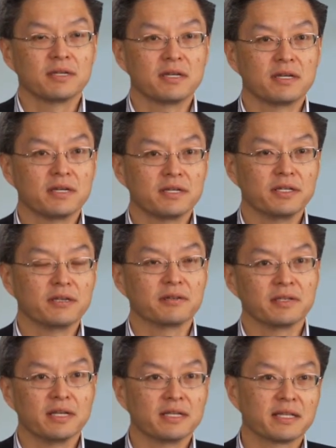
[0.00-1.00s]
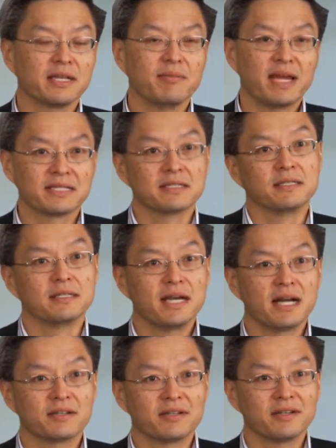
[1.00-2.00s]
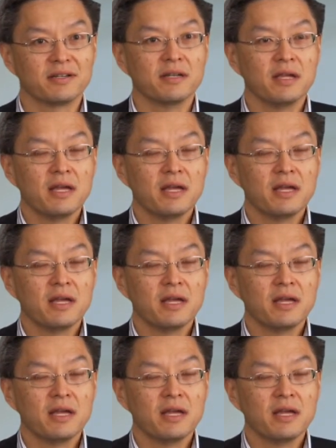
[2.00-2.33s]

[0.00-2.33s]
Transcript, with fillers: uh, you know, and keep asking the doctor.